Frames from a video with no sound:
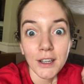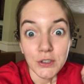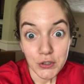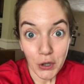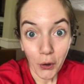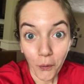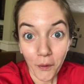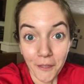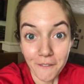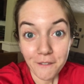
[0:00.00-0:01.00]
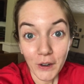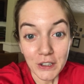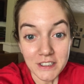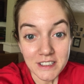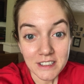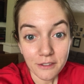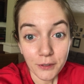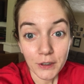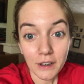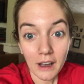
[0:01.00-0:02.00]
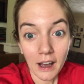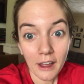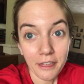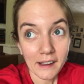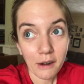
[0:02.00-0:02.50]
So the first thing